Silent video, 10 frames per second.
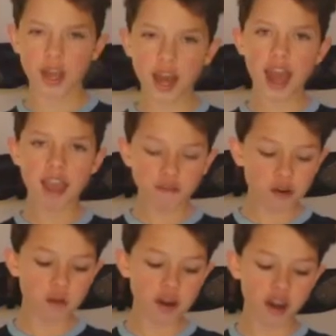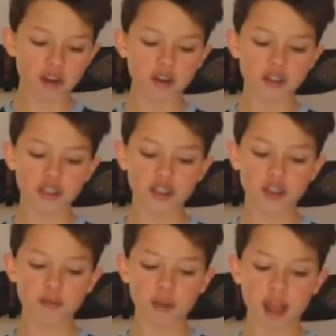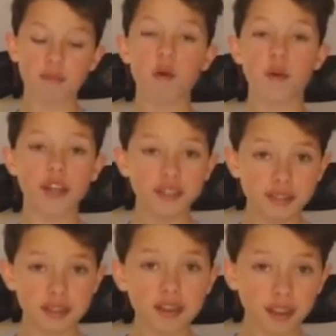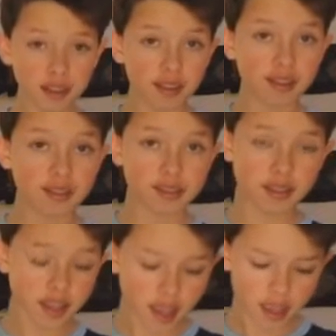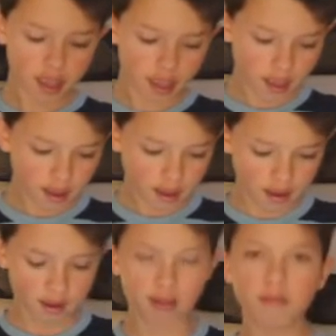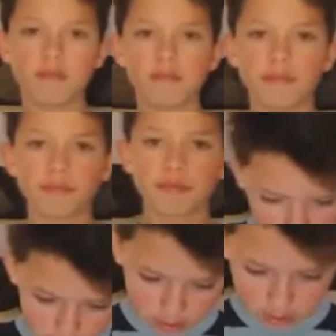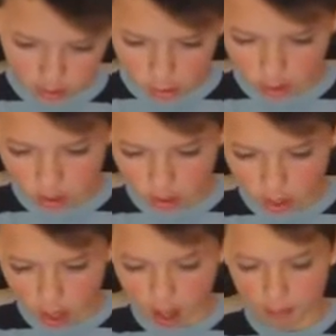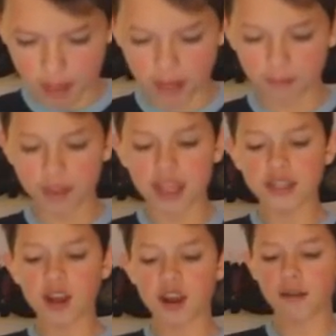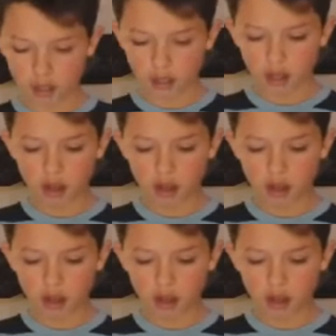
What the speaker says: Not everyone understood my point in this, copy. It's hard.